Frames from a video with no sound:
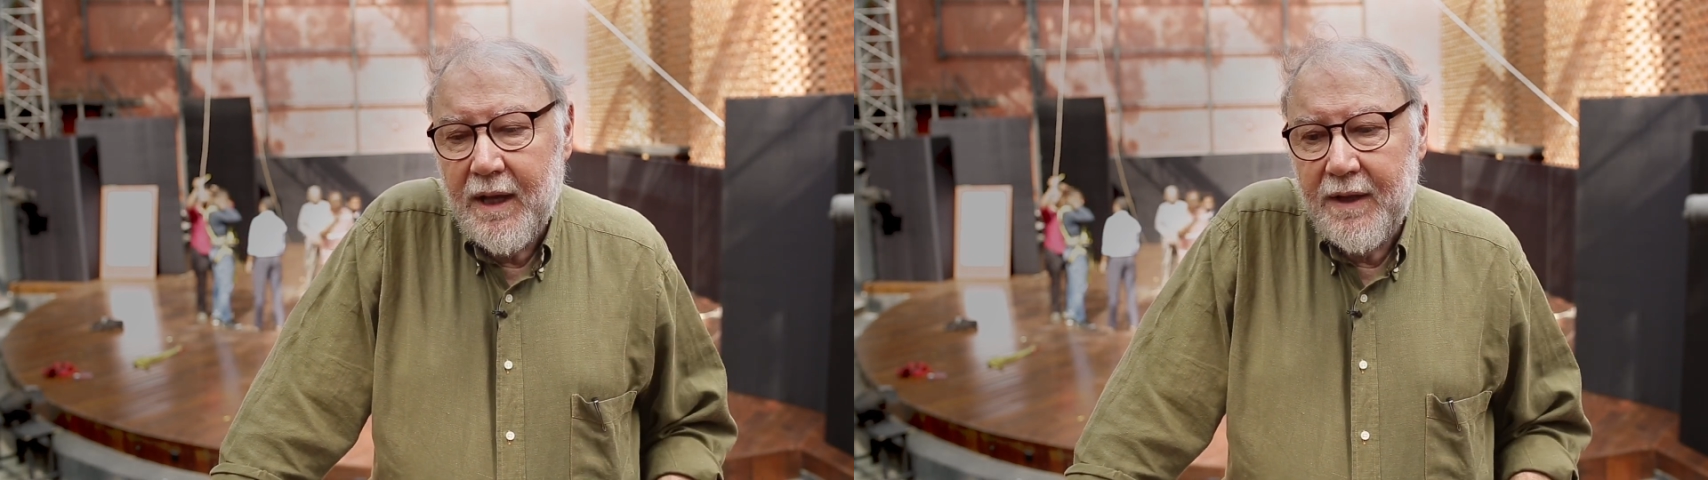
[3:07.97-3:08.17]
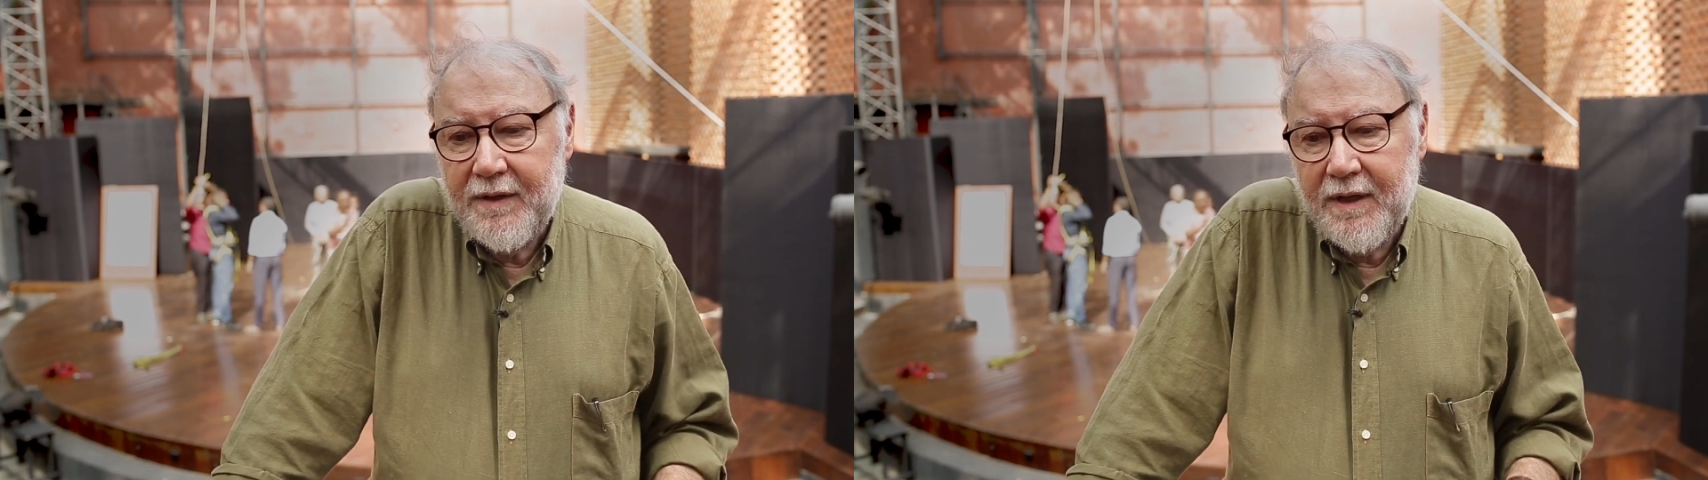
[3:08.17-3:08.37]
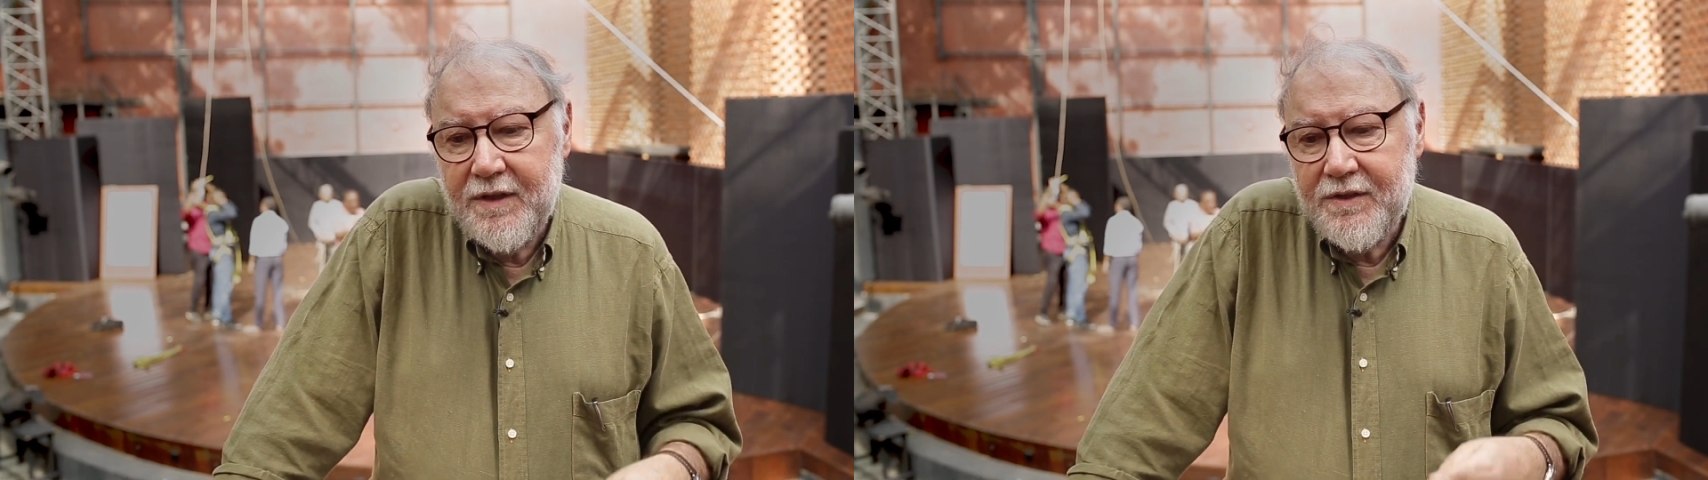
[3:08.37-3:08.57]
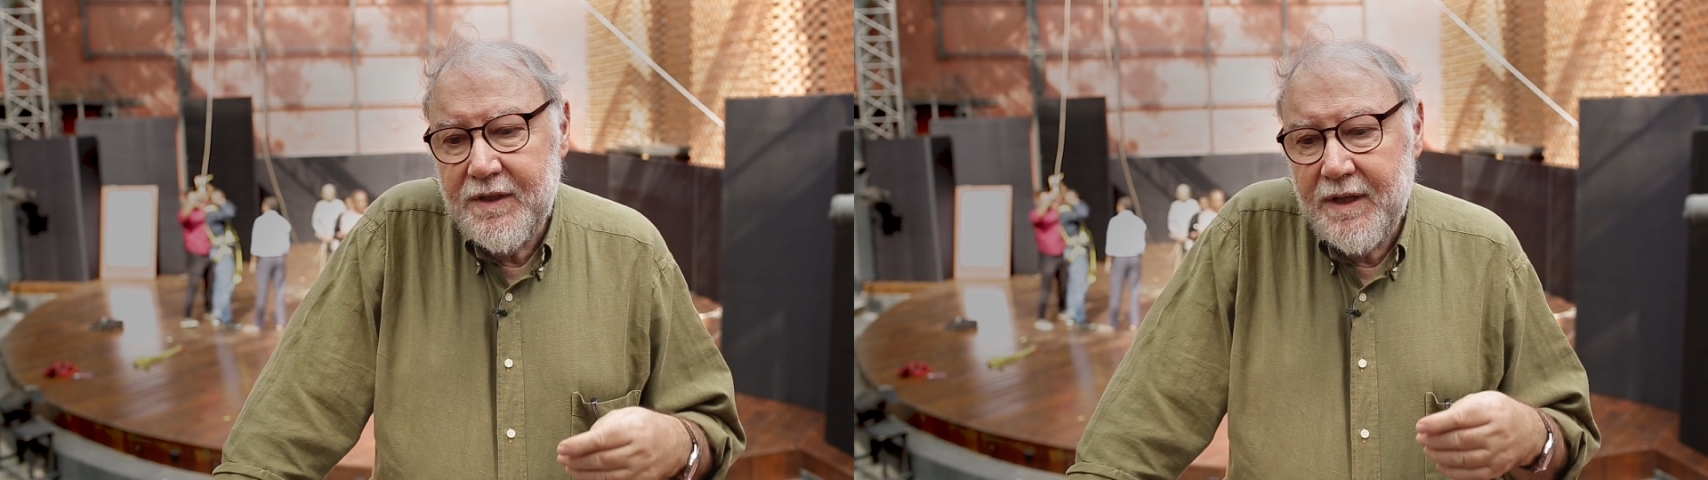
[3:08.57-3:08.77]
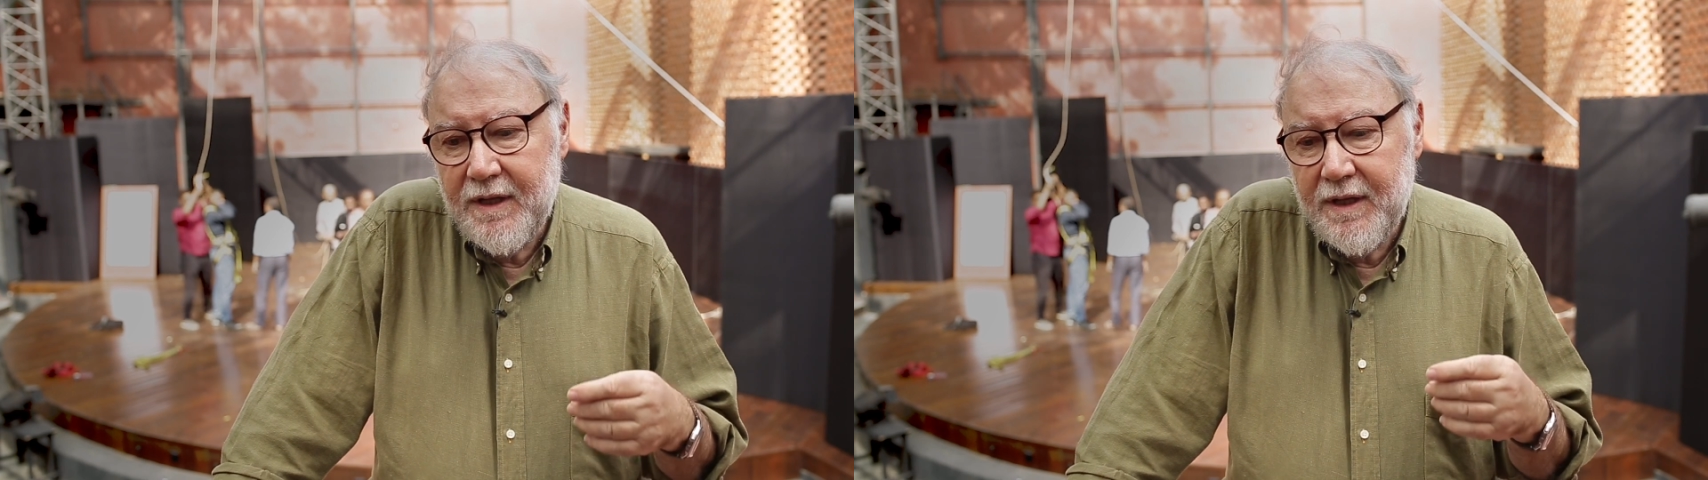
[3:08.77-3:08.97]
And there is
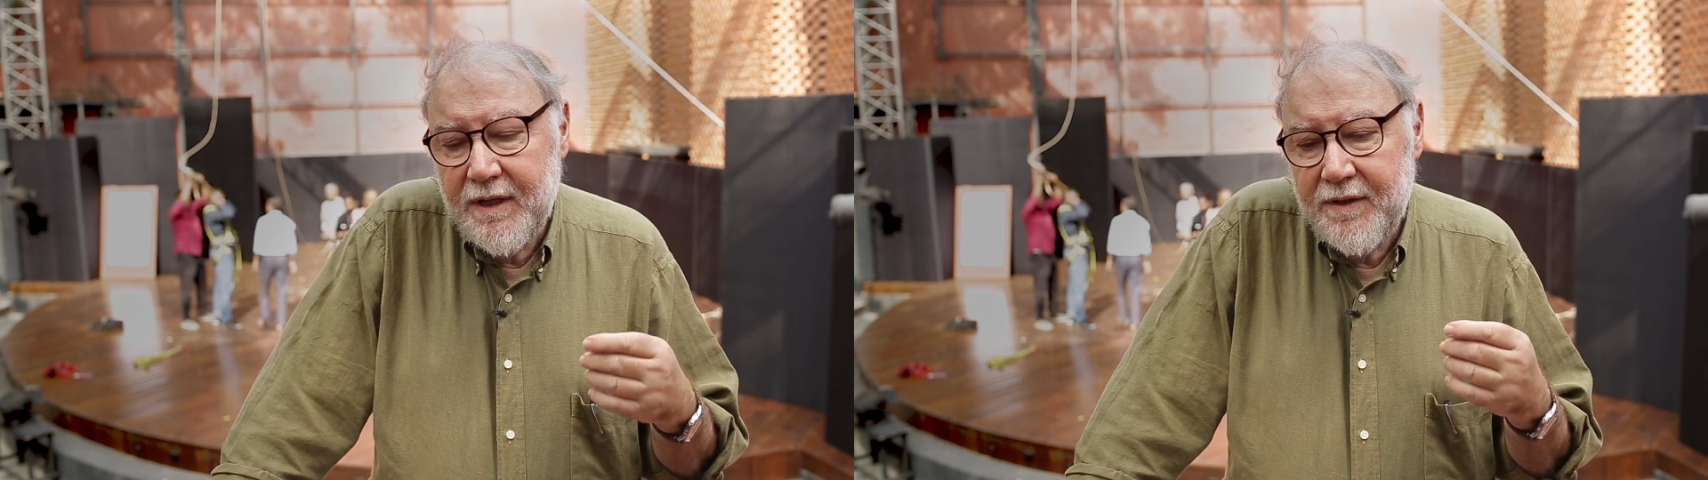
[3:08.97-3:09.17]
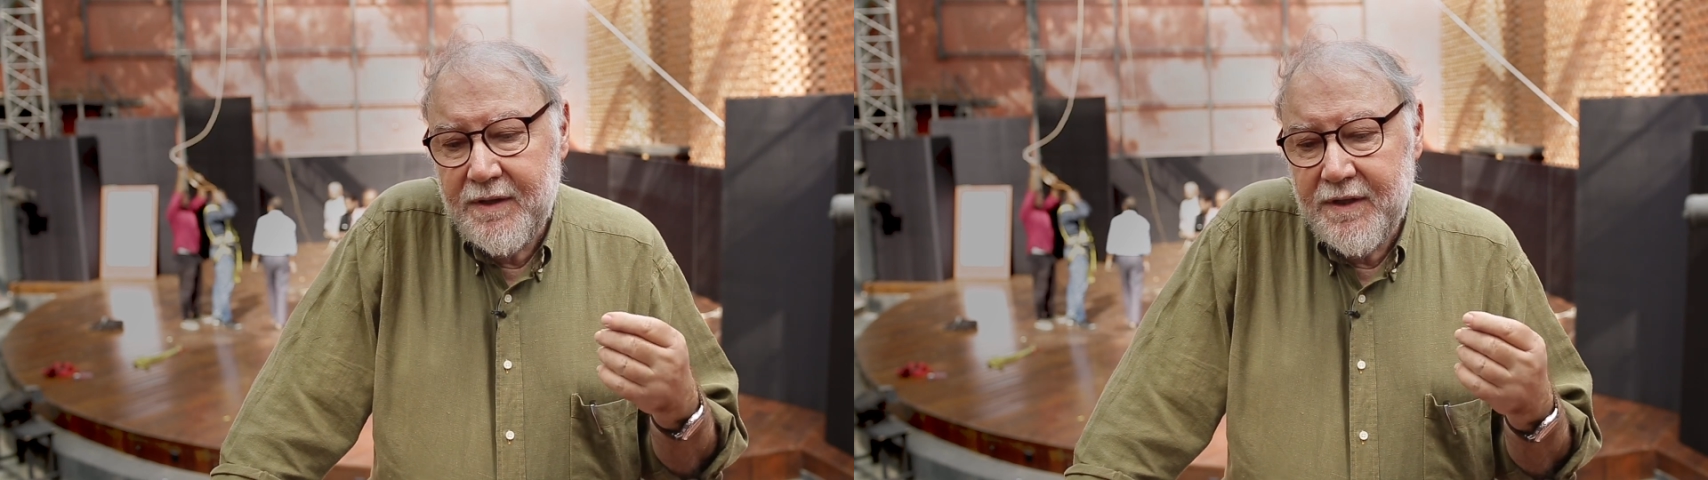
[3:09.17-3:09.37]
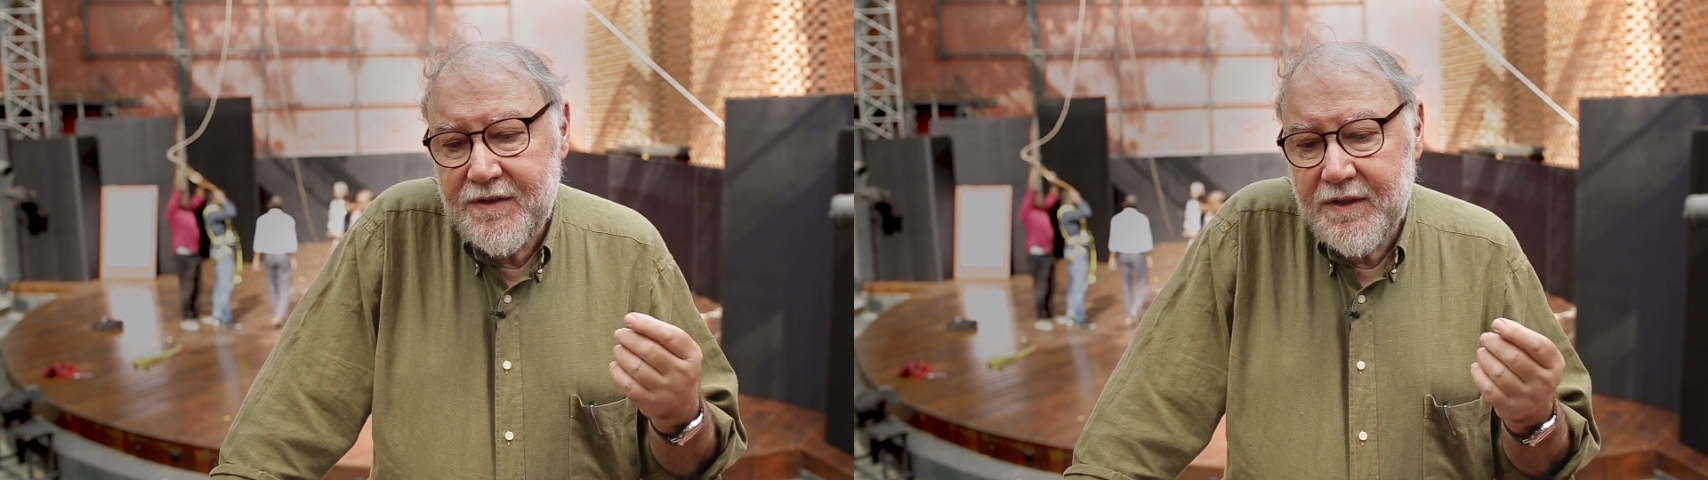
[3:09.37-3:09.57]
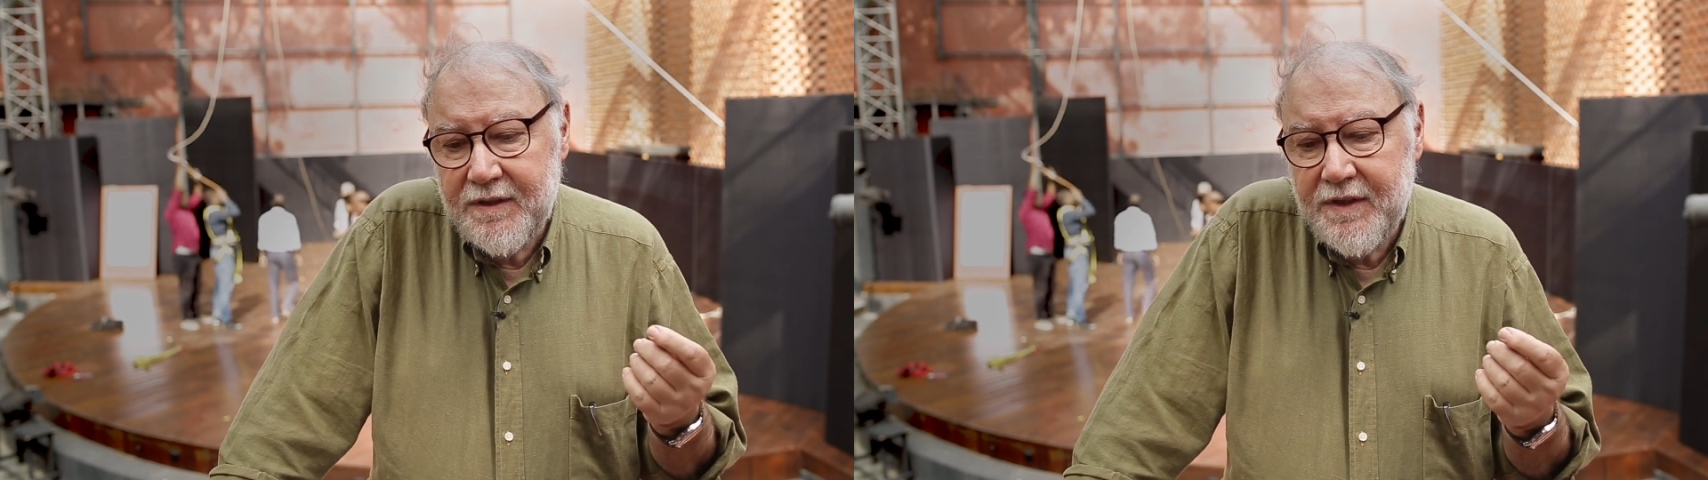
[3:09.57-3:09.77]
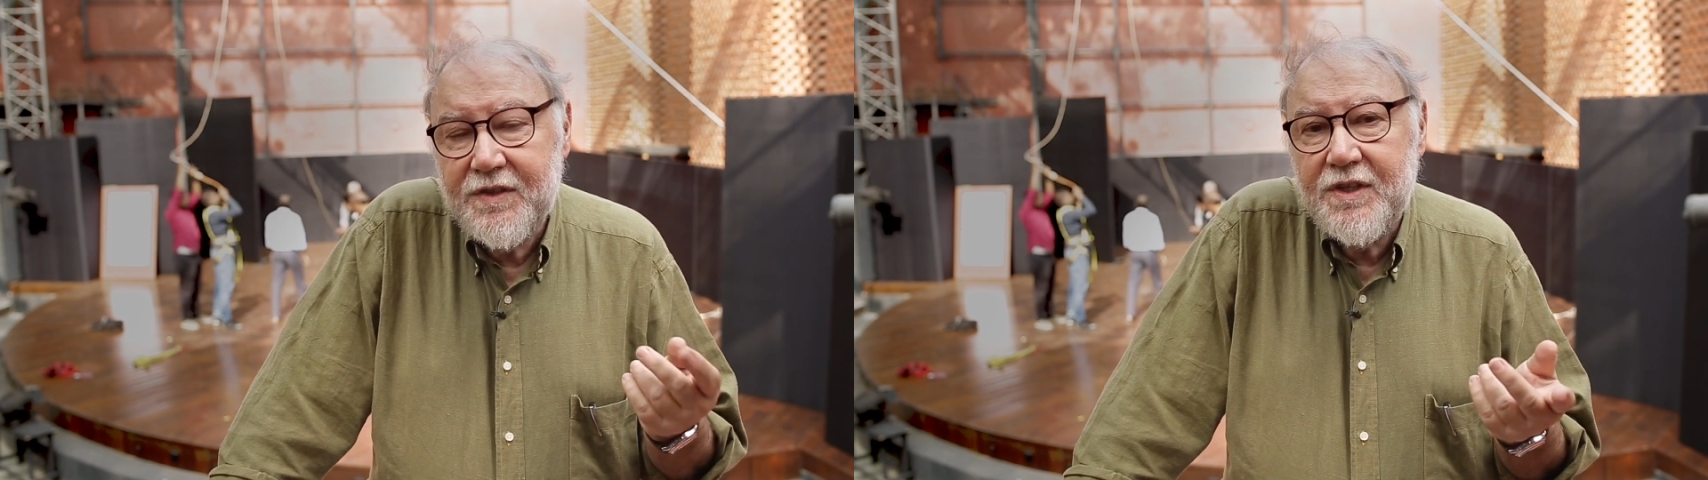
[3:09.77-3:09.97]

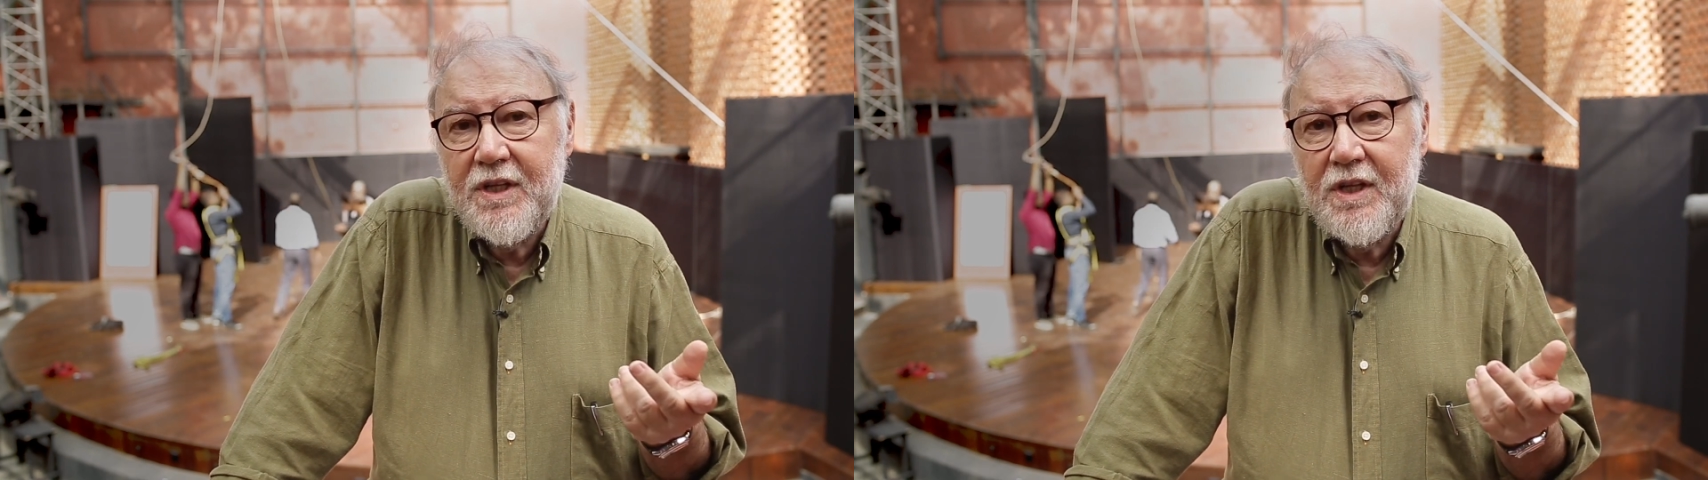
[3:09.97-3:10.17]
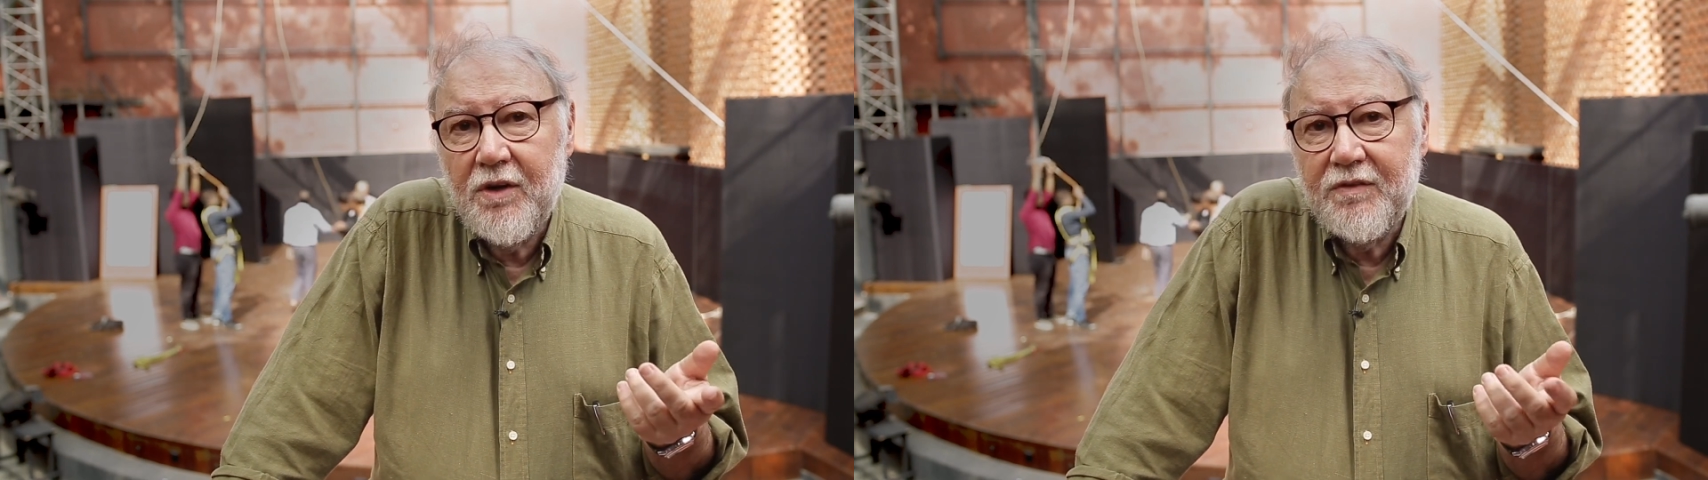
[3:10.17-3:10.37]
the scene